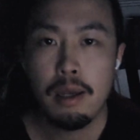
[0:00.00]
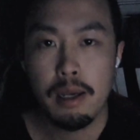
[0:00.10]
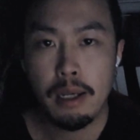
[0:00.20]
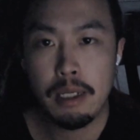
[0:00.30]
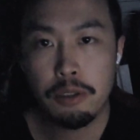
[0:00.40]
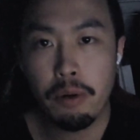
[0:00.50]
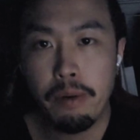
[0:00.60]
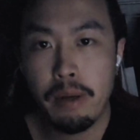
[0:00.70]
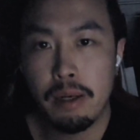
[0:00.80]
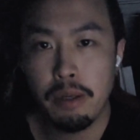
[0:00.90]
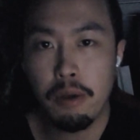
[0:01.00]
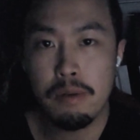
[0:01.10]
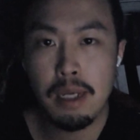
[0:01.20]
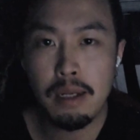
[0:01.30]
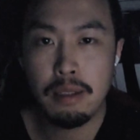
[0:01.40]
Historians know
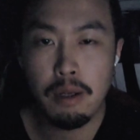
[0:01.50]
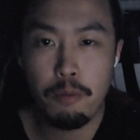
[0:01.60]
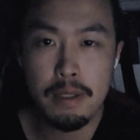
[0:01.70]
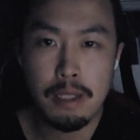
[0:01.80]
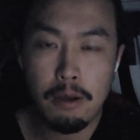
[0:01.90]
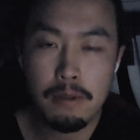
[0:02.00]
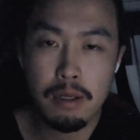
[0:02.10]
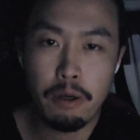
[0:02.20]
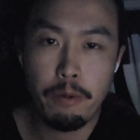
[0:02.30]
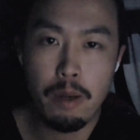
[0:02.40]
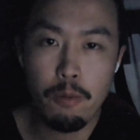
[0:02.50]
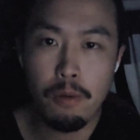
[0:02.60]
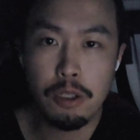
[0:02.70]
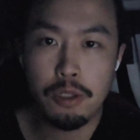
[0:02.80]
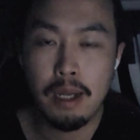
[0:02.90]
that without the Korean
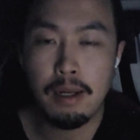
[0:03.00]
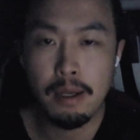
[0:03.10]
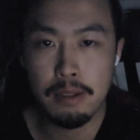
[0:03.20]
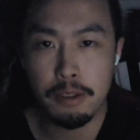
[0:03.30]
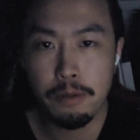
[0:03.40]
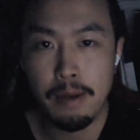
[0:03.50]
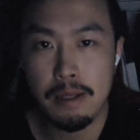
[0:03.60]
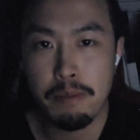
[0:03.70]
War, China and the U.S.